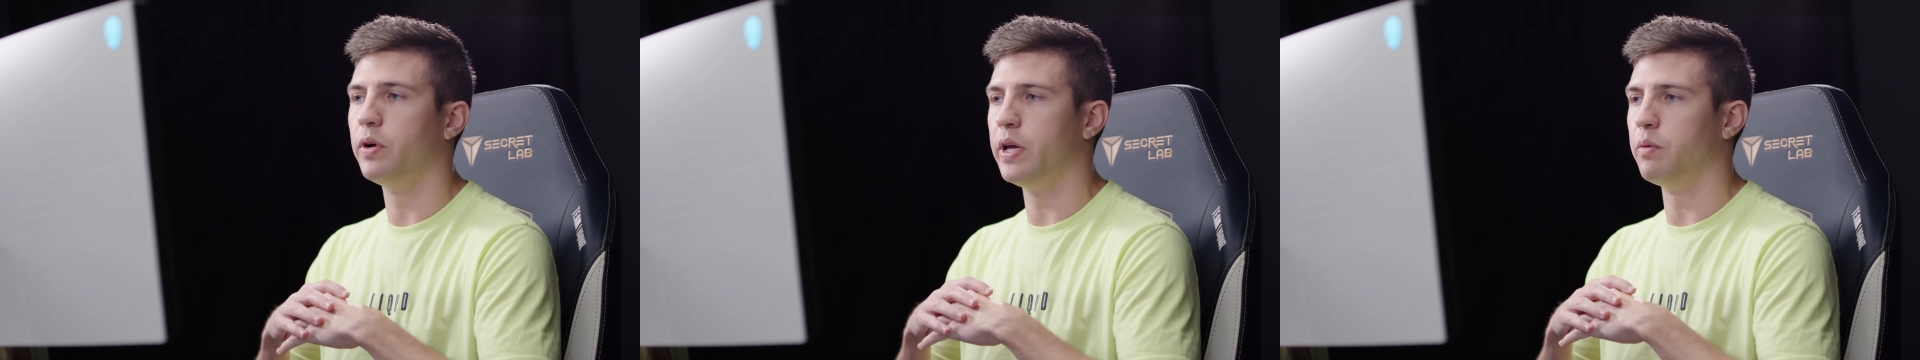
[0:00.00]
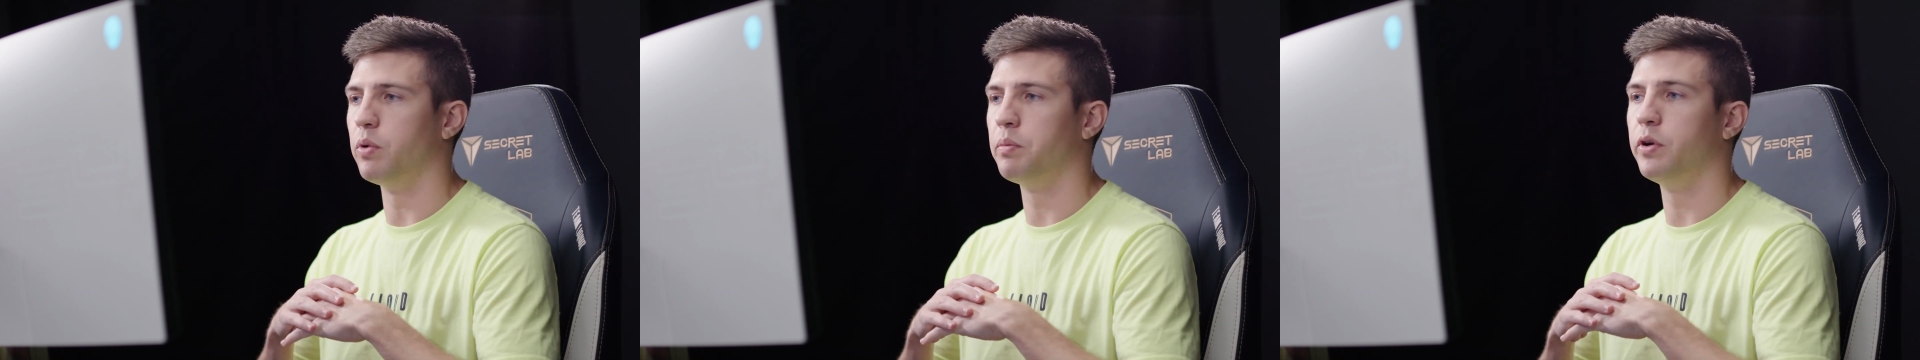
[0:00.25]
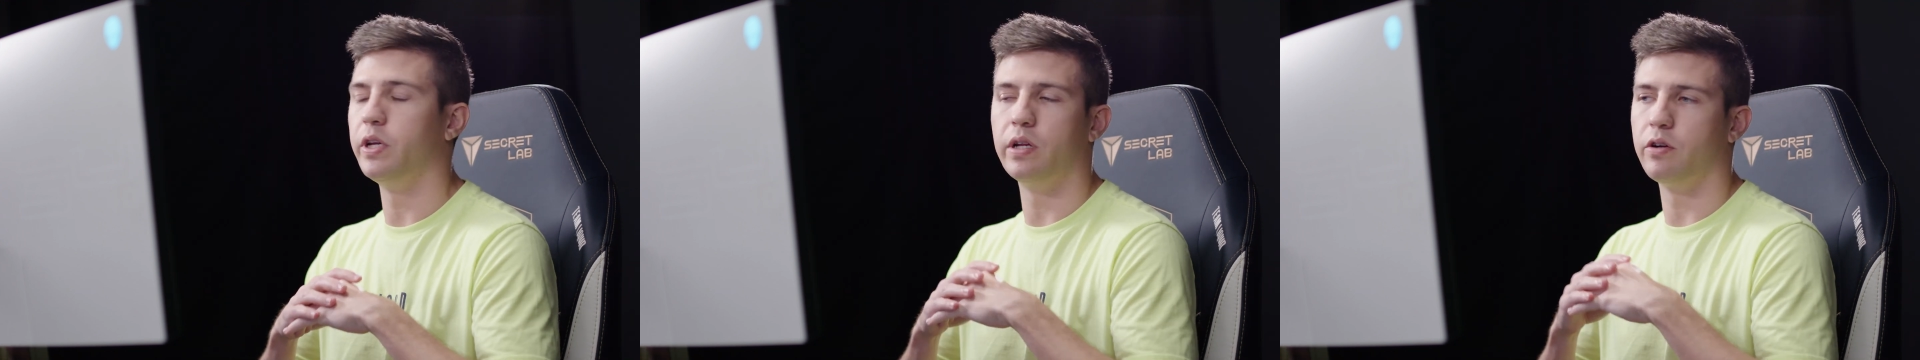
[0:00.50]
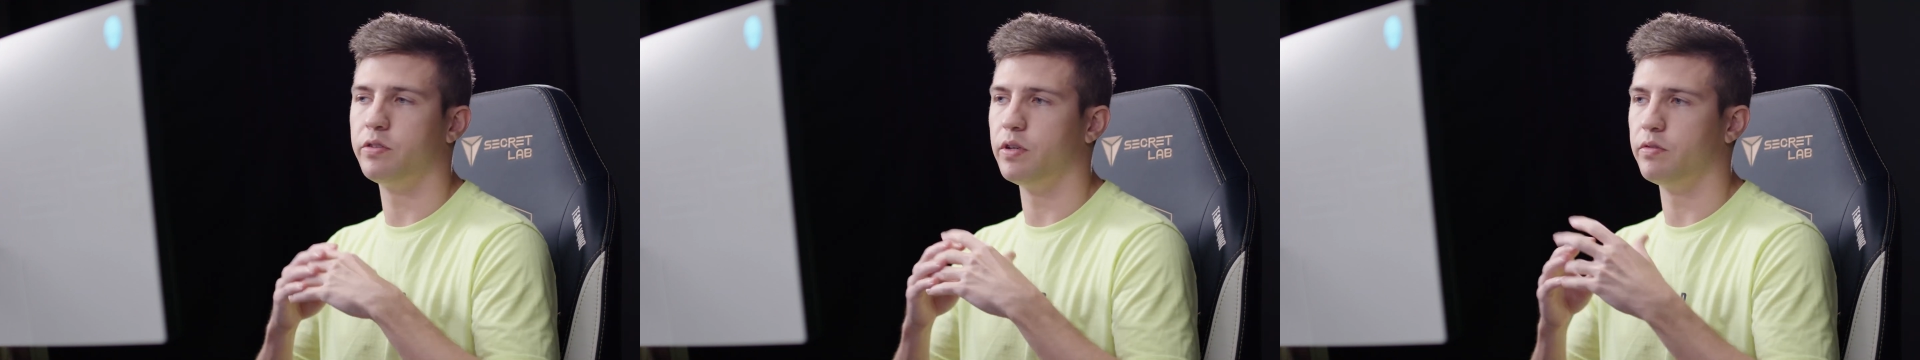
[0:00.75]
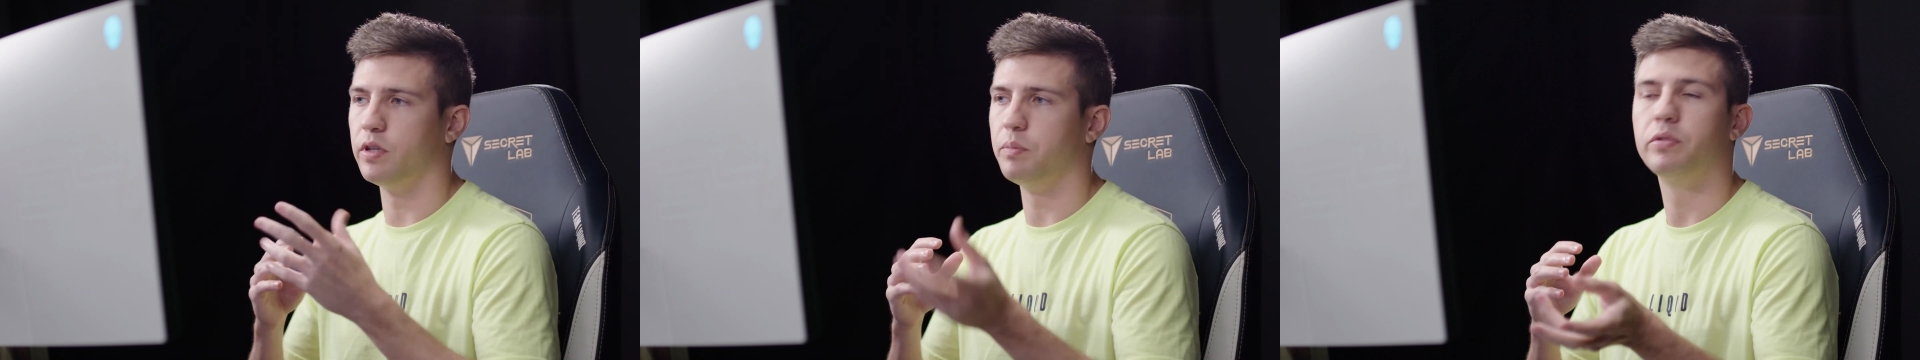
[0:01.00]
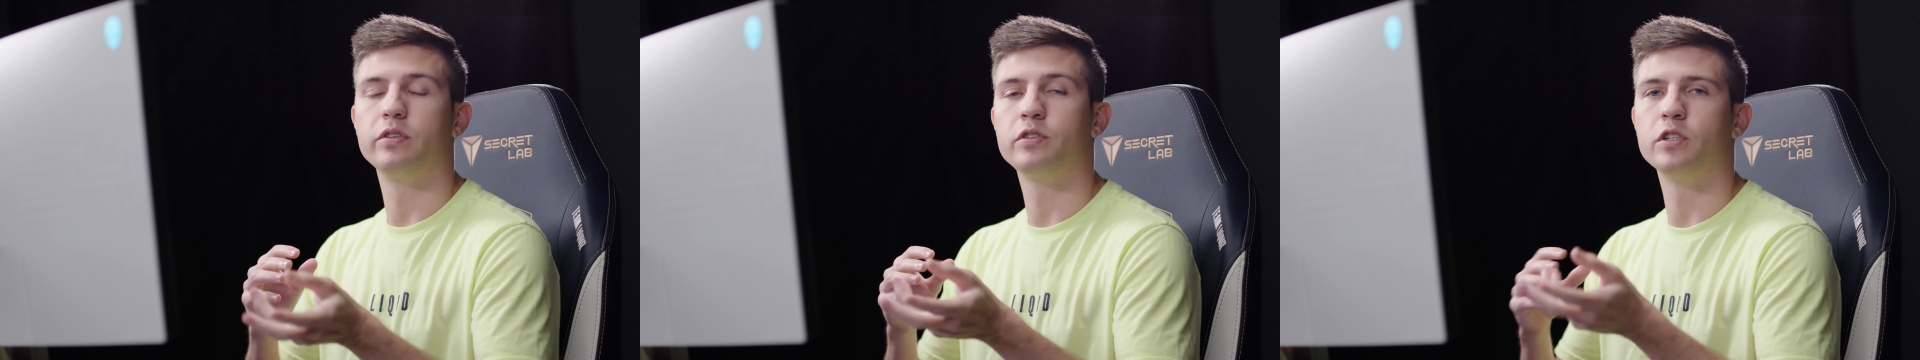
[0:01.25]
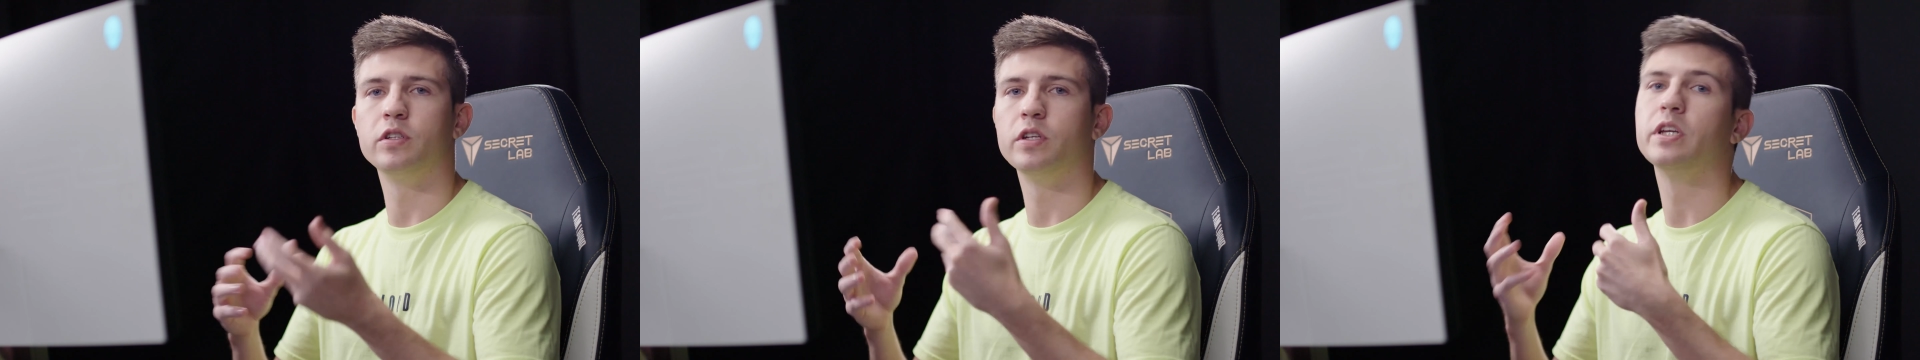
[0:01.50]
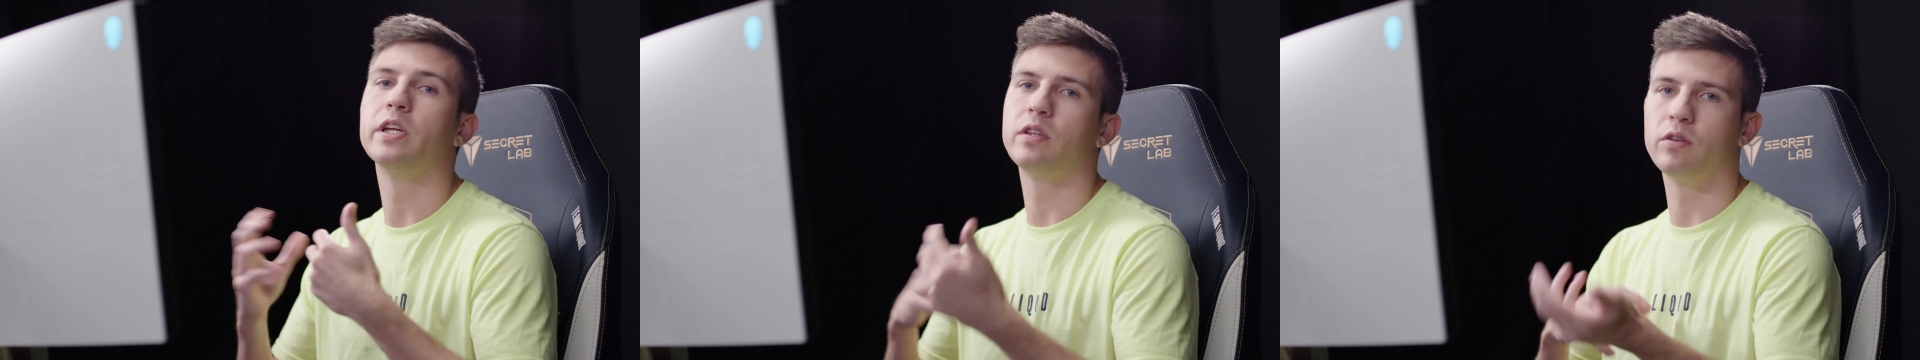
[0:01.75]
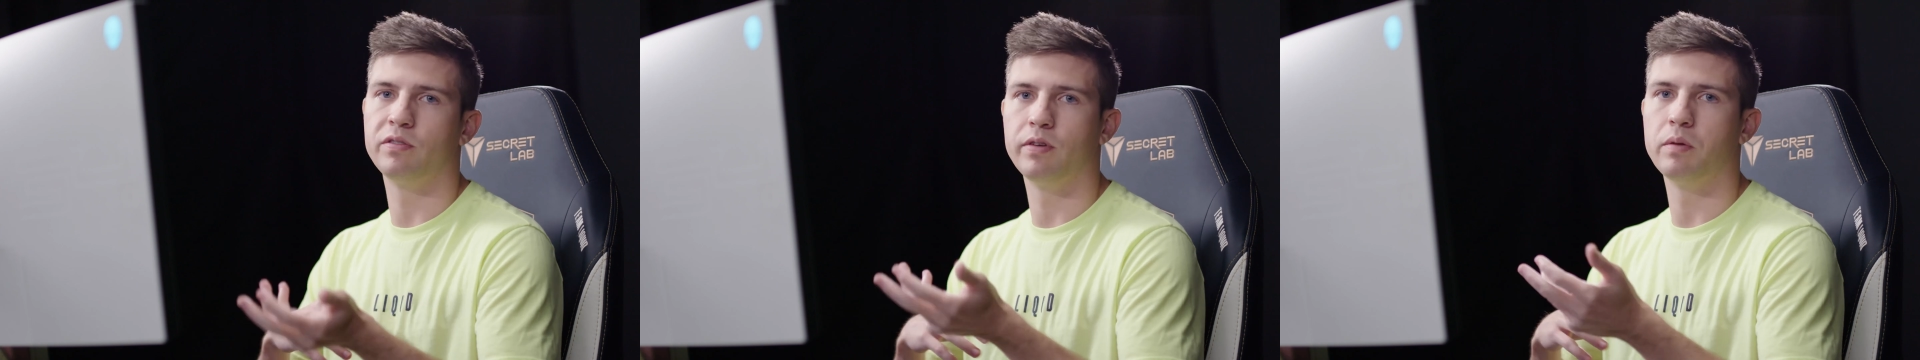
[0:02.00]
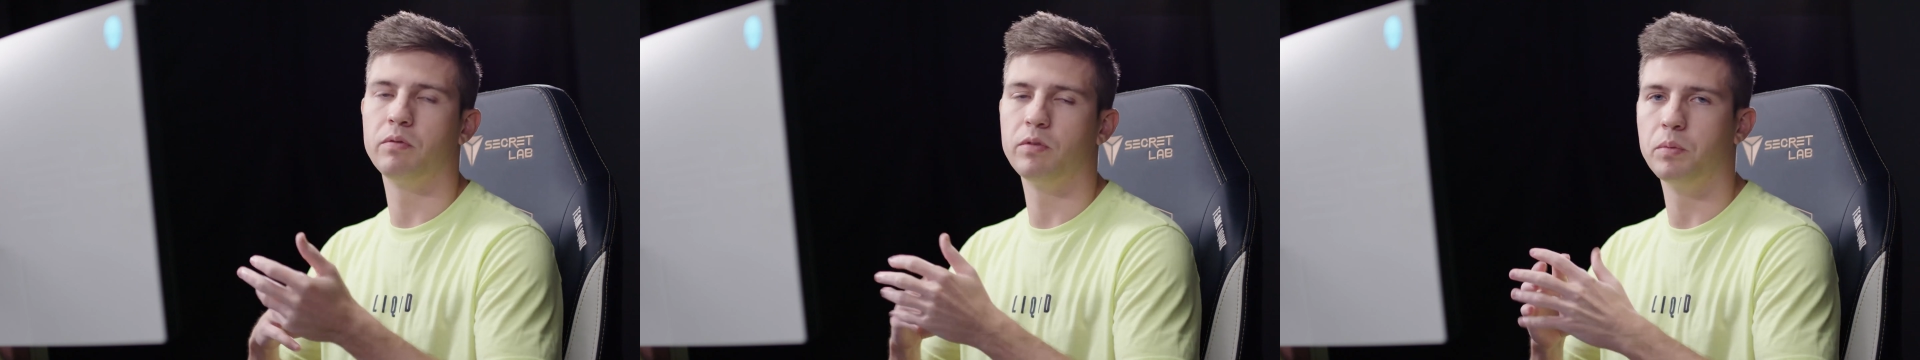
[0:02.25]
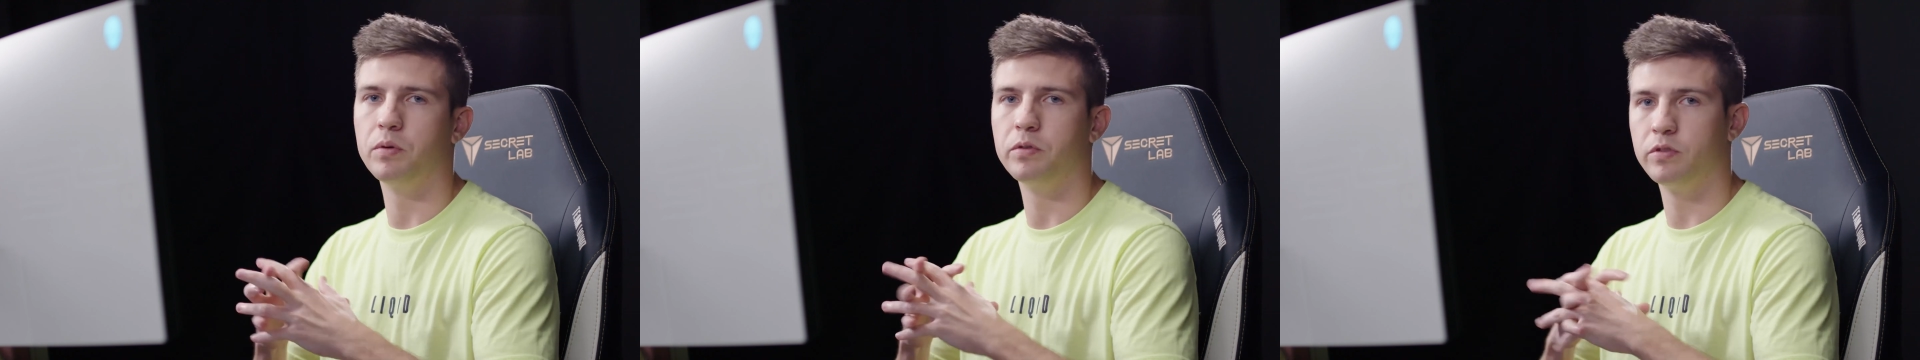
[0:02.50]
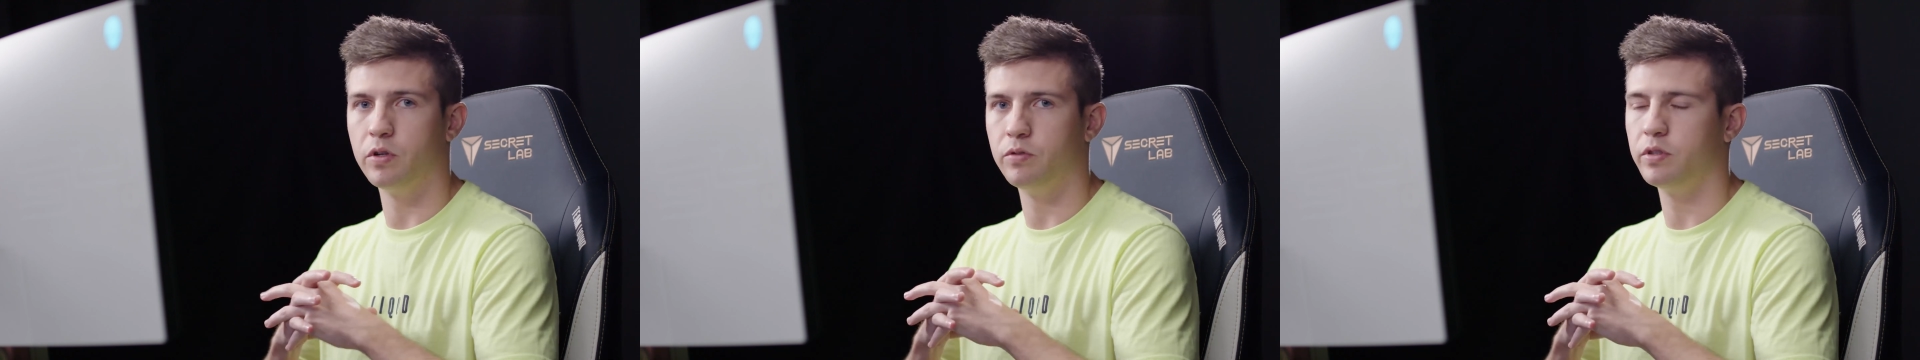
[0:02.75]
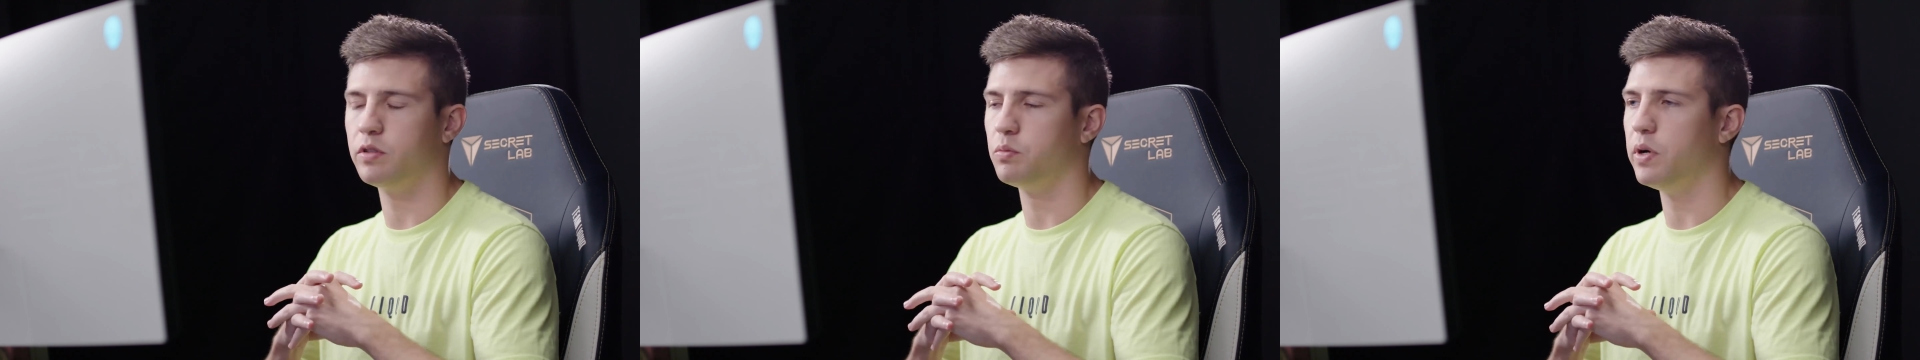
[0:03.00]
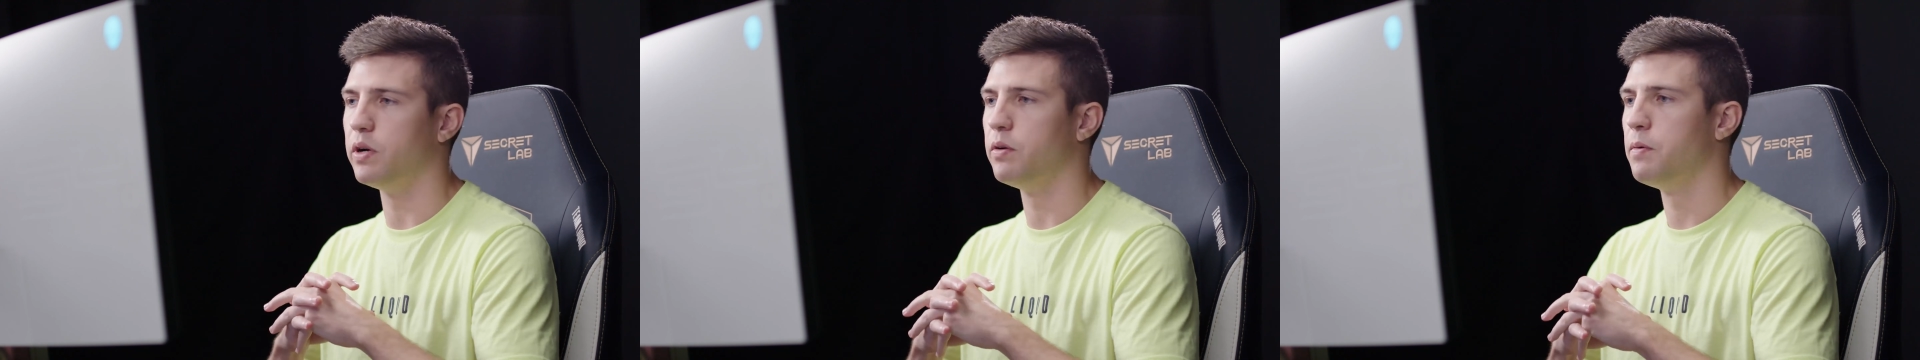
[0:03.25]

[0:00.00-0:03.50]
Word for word: and we're putting ourselves in a position to get those favorable zones as well.